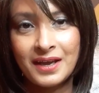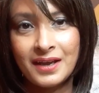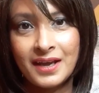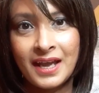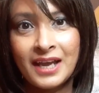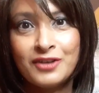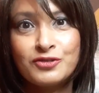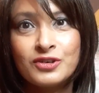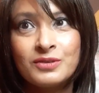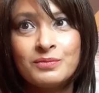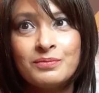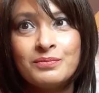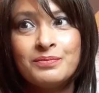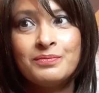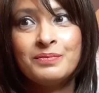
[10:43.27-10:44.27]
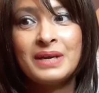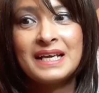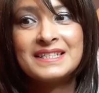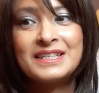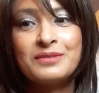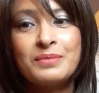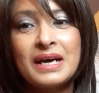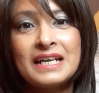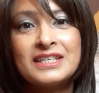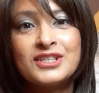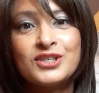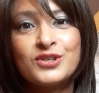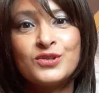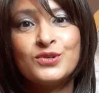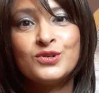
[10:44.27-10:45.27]
Adrian, bless him, had
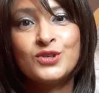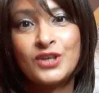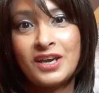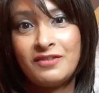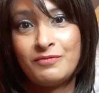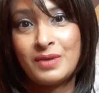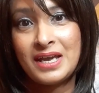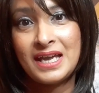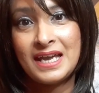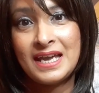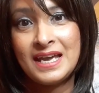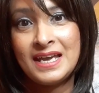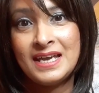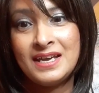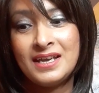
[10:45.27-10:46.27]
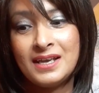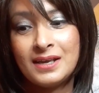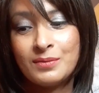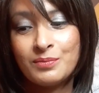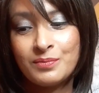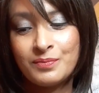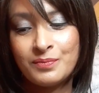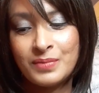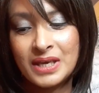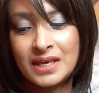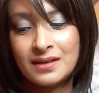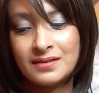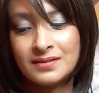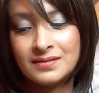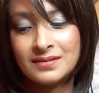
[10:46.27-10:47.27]
to shave my hair
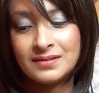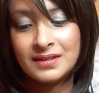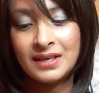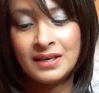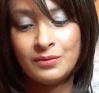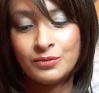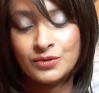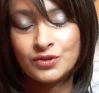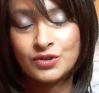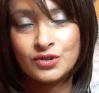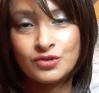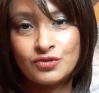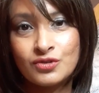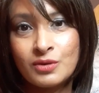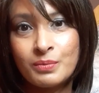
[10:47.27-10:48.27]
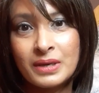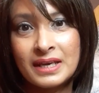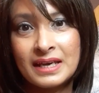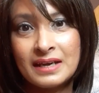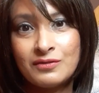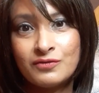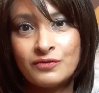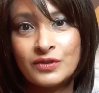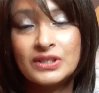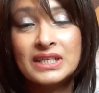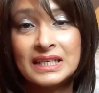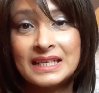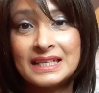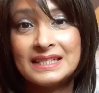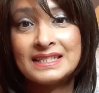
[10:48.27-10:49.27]
because it was just dropping out
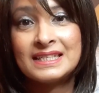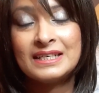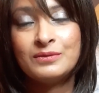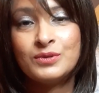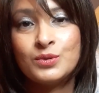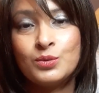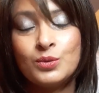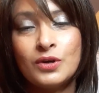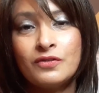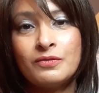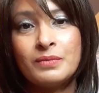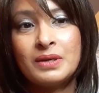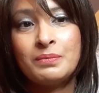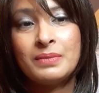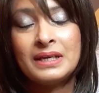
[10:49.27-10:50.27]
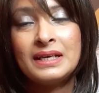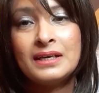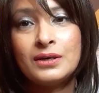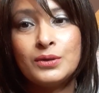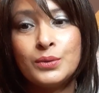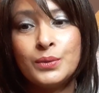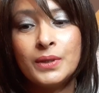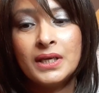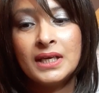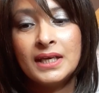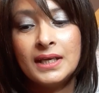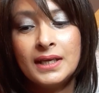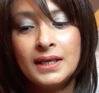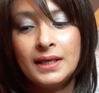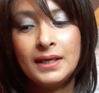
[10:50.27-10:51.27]
ridiculously. It was all over my pillow,
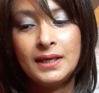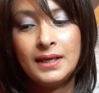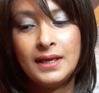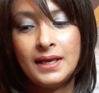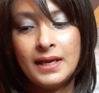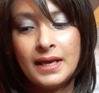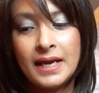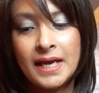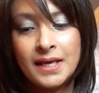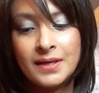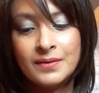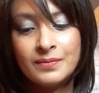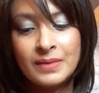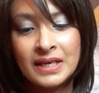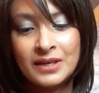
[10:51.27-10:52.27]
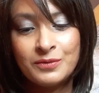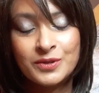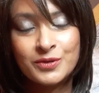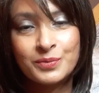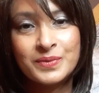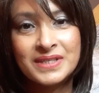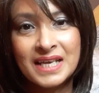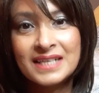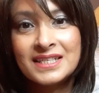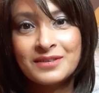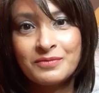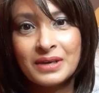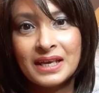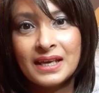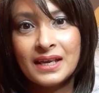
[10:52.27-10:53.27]
and it was upsetting
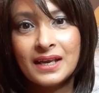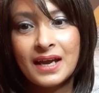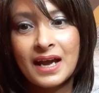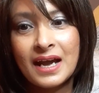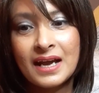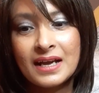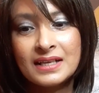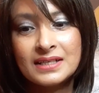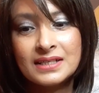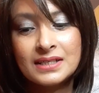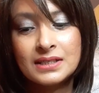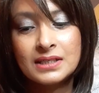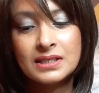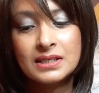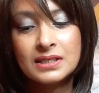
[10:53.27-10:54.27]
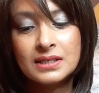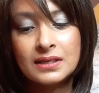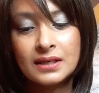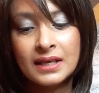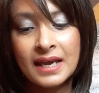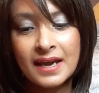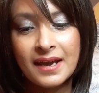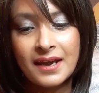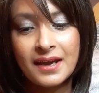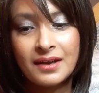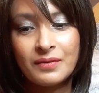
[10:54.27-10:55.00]
me, and yeah,